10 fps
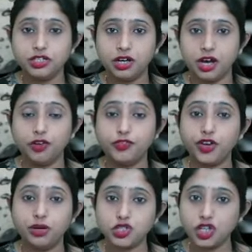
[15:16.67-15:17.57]

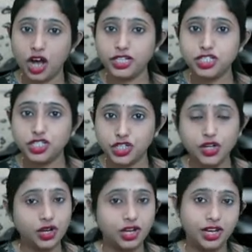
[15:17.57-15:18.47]
from solid to
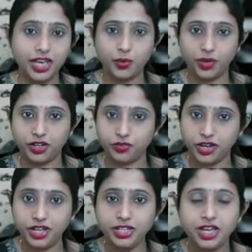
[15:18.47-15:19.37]
liquid,
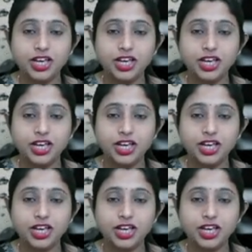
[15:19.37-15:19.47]
right?